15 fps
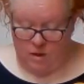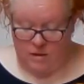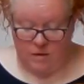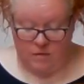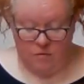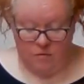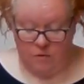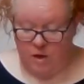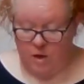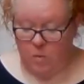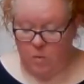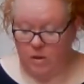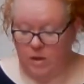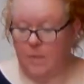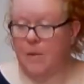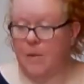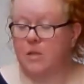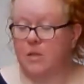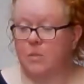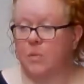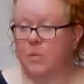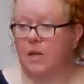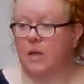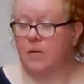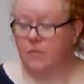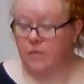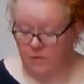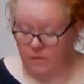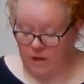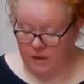as it frequently must be
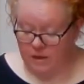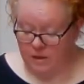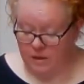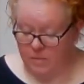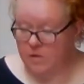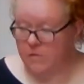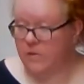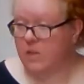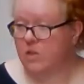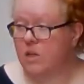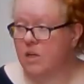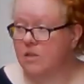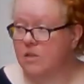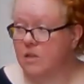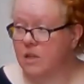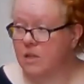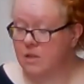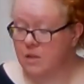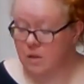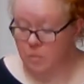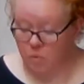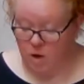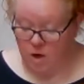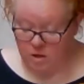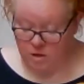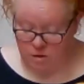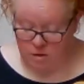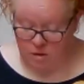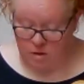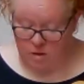for the victims of injustice and
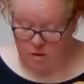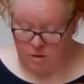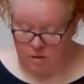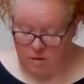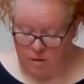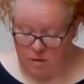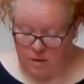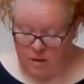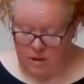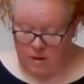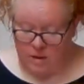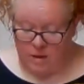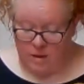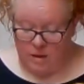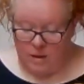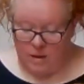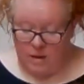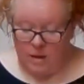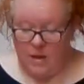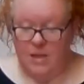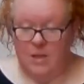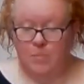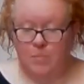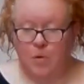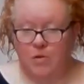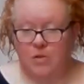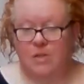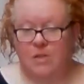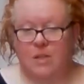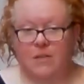oppression. It is
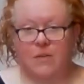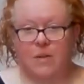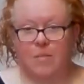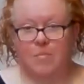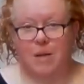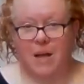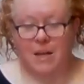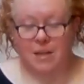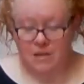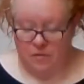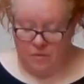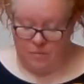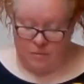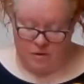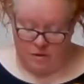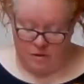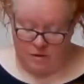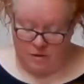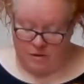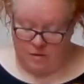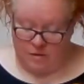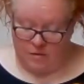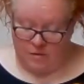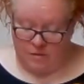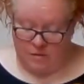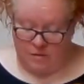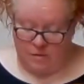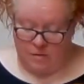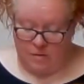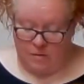positively blasphemous,
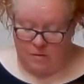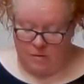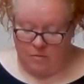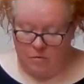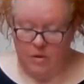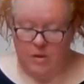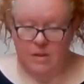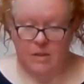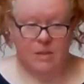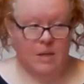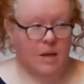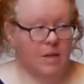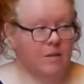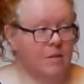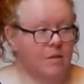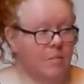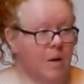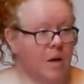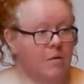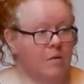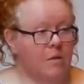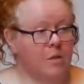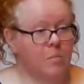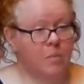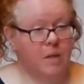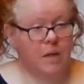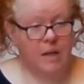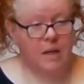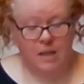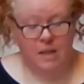for it is tantamount to
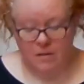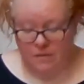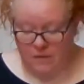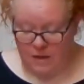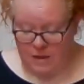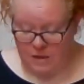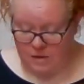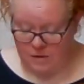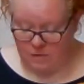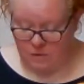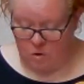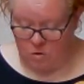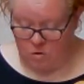spitting in the face of